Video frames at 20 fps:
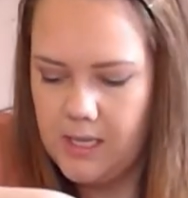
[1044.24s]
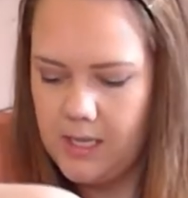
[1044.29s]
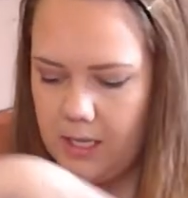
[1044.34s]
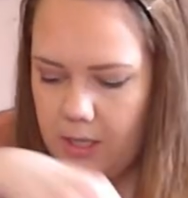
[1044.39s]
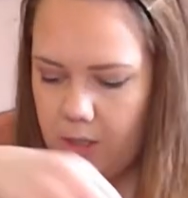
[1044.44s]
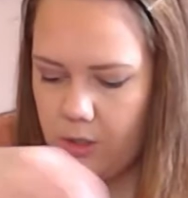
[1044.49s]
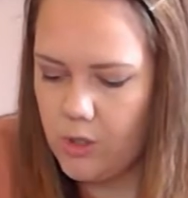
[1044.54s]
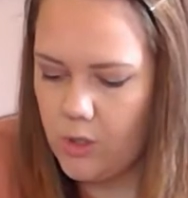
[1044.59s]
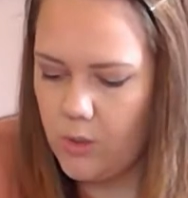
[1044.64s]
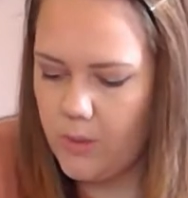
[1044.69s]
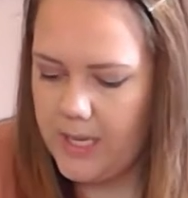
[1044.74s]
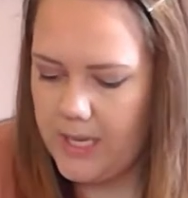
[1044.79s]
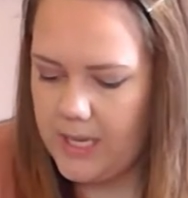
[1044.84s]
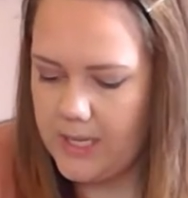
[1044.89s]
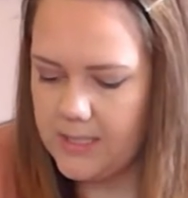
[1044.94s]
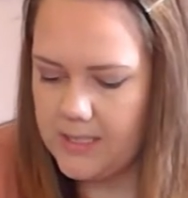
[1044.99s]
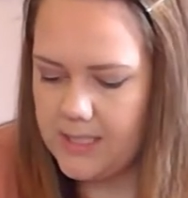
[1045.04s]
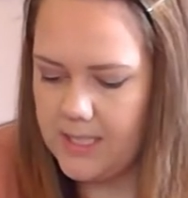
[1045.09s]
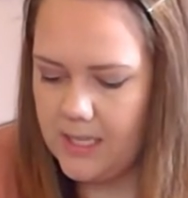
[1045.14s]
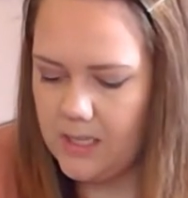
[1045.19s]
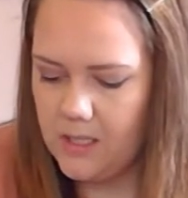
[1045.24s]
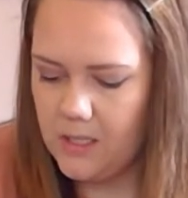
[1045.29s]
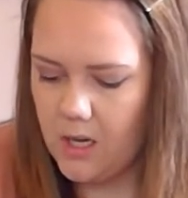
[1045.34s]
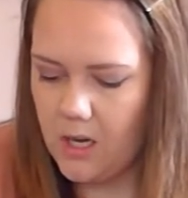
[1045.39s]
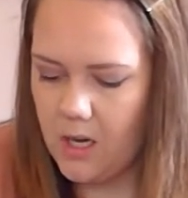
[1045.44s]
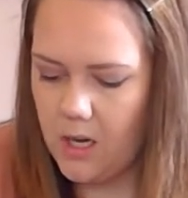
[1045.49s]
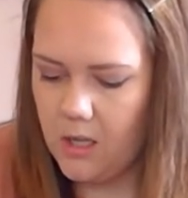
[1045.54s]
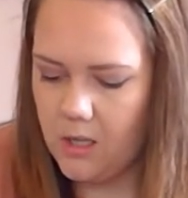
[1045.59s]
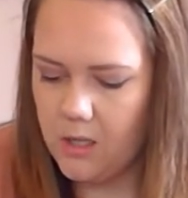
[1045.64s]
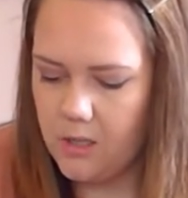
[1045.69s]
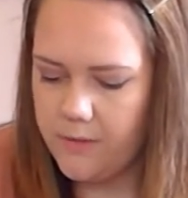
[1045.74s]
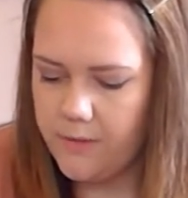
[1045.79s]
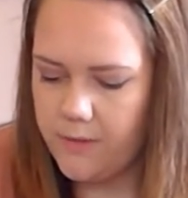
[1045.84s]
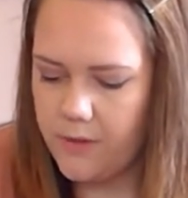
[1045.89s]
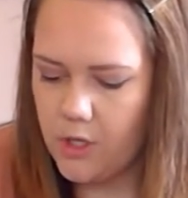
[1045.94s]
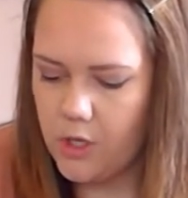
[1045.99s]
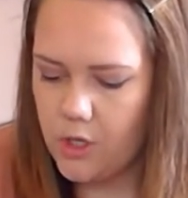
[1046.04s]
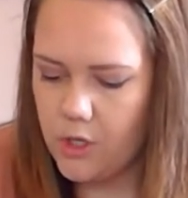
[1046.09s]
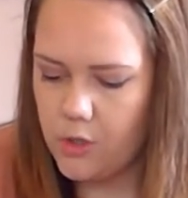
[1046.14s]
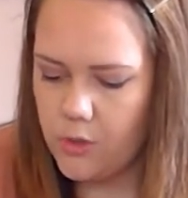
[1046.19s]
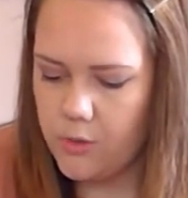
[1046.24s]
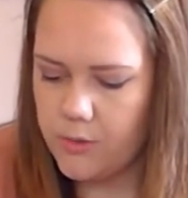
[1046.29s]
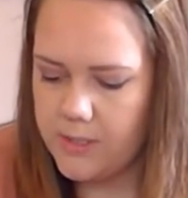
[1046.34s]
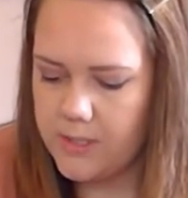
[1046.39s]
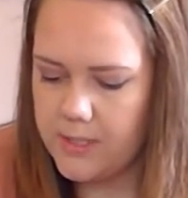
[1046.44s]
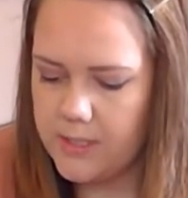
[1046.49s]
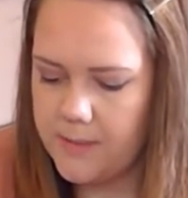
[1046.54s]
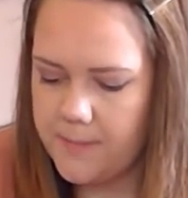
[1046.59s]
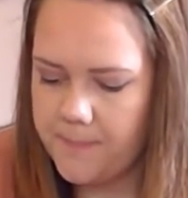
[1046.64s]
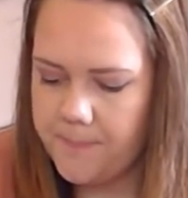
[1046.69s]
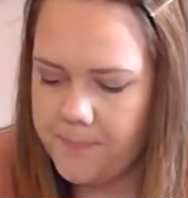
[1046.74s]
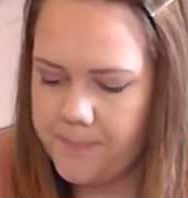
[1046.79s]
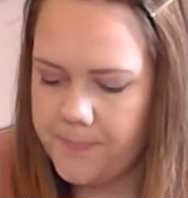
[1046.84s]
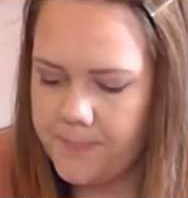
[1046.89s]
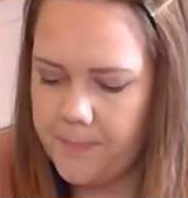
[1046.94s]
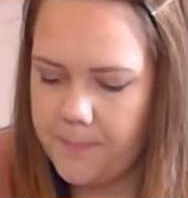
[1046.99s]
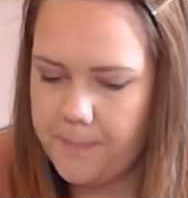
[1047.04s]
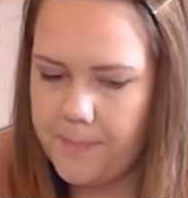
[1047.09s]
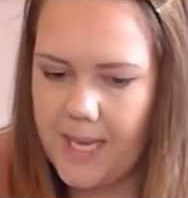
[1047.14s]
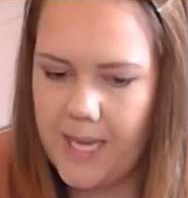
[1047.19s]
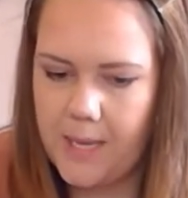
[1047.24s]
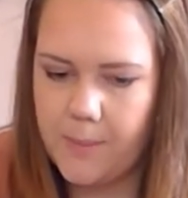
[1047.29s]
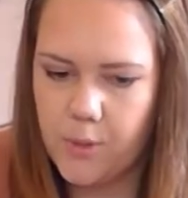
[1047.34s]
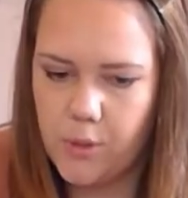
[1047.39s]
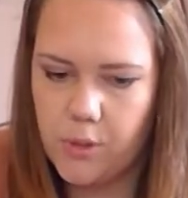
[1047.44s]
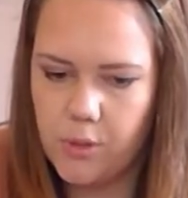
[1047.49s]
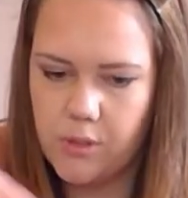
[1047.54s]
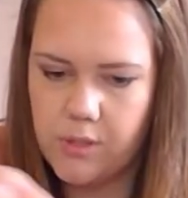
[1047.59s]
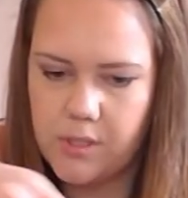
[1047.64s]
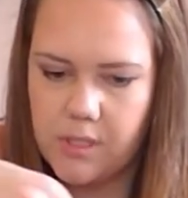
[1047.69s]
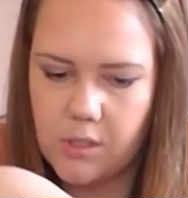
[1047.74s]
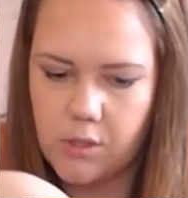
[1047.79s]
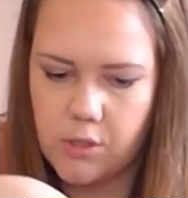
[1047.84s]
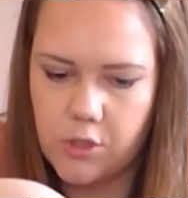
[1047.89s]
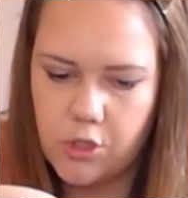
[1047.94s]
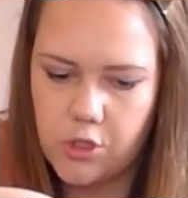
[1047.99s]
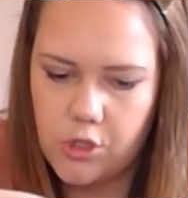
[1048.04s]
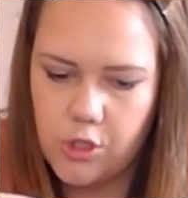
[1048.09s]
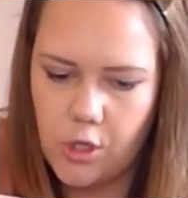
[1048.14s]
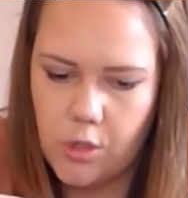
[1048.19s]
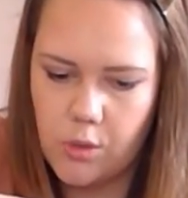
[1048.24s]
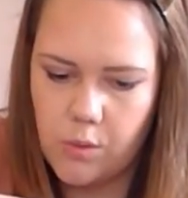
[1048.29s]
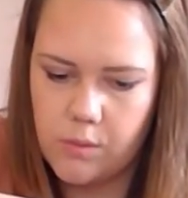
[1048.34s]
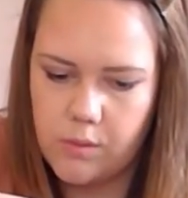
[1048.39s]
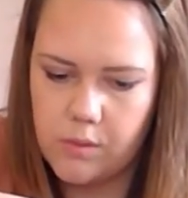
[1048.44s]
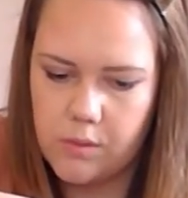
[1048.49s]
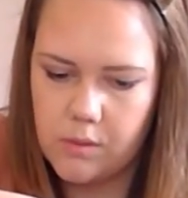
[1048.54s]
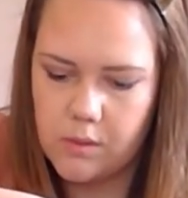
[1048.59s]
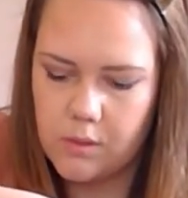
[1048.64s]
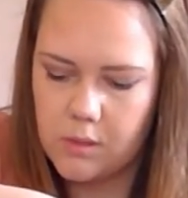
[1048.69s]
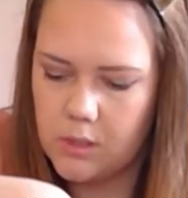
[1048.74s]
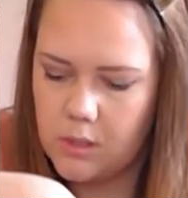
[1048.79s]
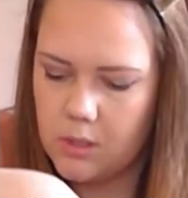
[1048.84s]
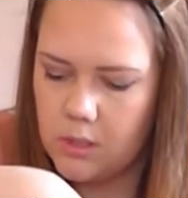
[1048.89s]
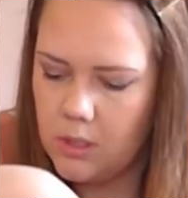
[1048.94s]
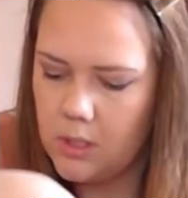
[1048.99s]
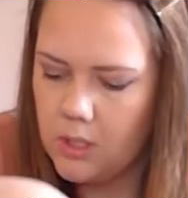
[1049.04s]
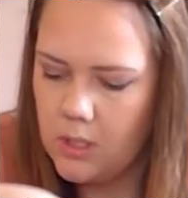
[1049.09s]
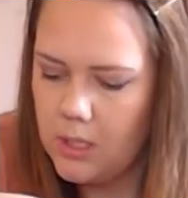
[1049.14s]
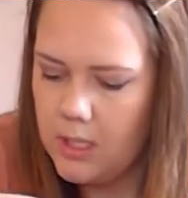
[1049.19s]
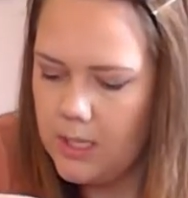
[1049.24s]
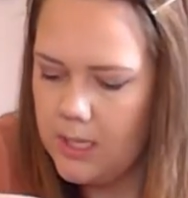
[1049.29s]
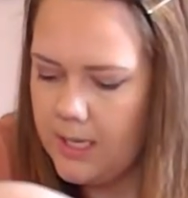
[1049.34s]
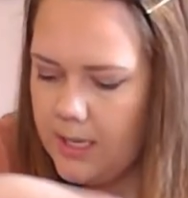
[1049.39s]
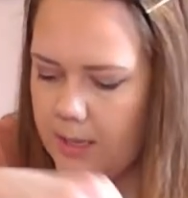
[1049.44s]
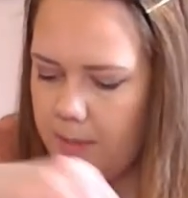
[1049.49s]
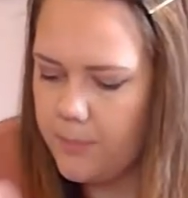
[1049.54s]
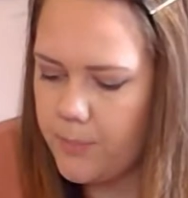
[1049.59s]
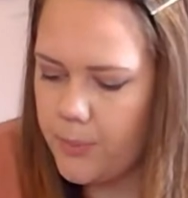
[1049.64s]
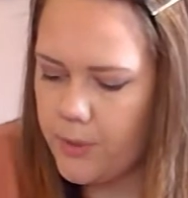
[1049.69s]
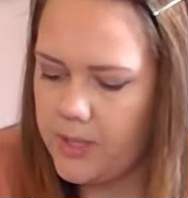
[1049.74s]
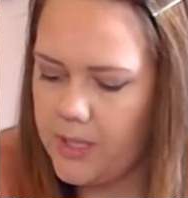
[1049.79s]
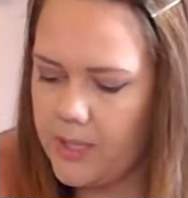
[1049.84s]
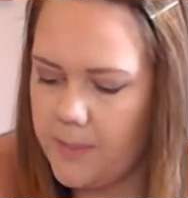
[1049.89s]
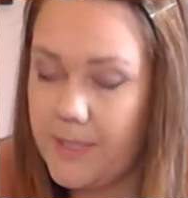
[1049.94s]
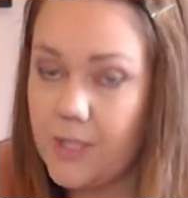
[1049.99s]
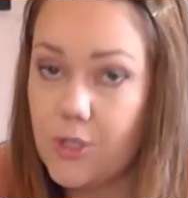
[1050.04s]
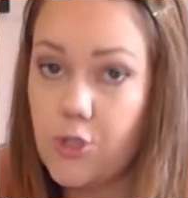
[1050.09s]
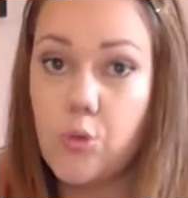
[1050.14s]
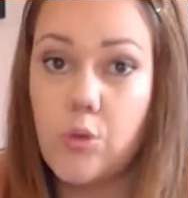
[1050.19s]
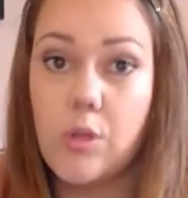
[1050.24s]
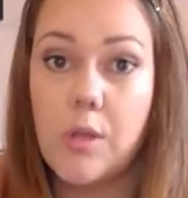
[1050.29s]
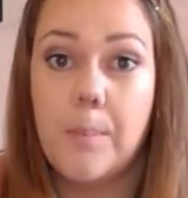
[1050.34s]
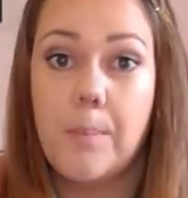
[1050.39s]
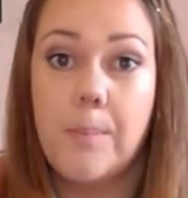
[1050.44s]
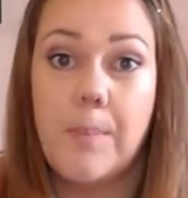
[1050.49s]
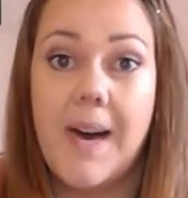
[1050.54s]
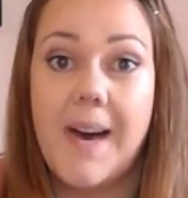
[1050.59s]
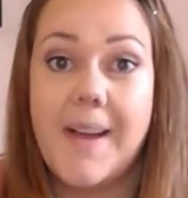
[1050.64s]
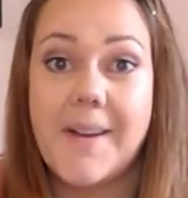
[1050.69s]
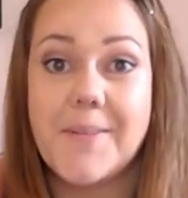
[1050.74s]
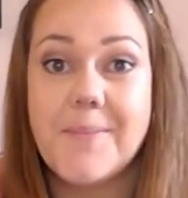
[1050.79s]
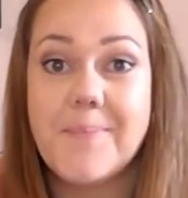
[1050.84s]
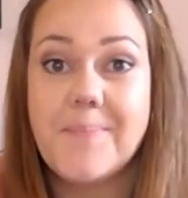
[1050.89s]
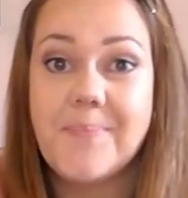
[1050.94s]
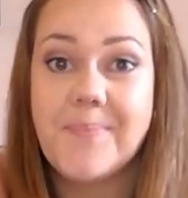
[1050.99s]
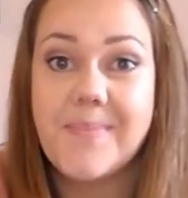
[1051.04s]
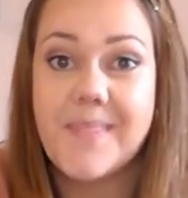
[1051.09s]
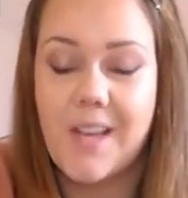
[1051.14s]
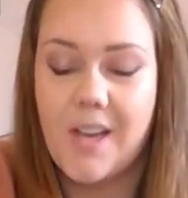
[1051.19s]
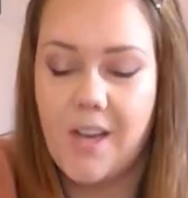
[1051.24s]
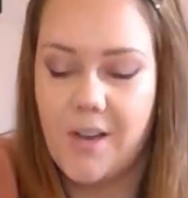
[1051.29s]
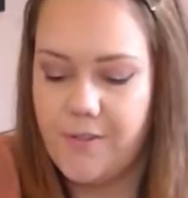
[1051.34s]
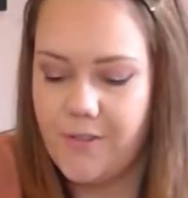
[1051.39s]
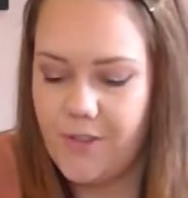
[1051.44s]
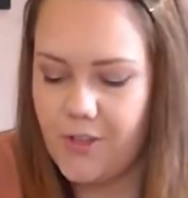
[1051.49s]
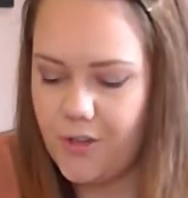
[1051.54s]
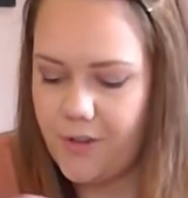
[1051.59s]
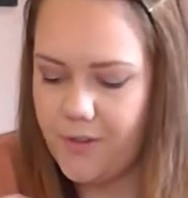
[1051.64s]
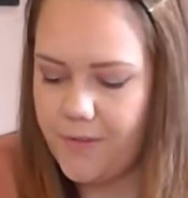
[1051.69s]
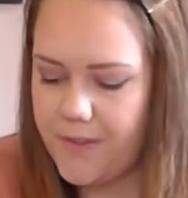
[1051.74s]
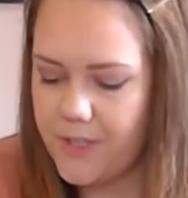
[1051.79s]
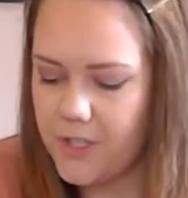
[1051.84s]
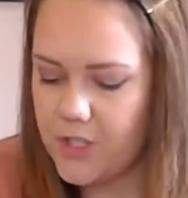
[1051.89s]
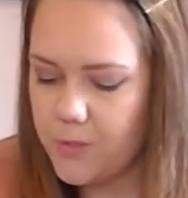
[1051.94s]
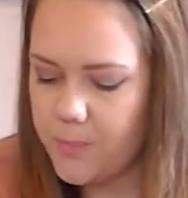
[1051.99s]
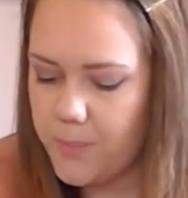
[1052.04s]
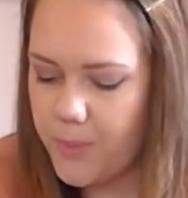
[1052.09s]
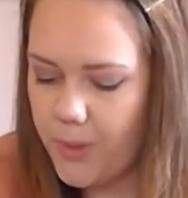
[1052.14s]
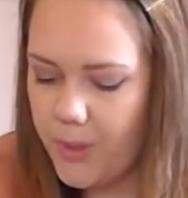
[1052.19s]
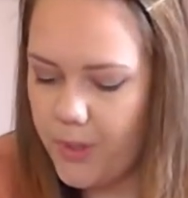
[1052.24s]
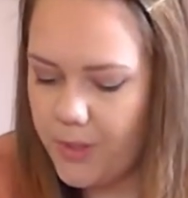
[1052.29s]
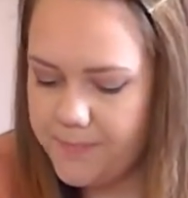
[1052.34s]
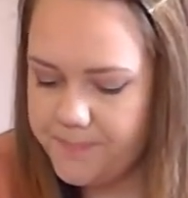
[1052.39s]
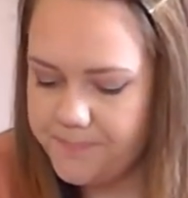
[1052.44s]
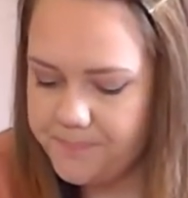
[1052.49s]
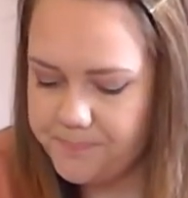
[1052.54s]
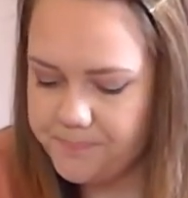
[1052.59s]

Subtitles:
And go ahead and take all of those pebbles, little stones, and put them into the bottom of your fishbowl.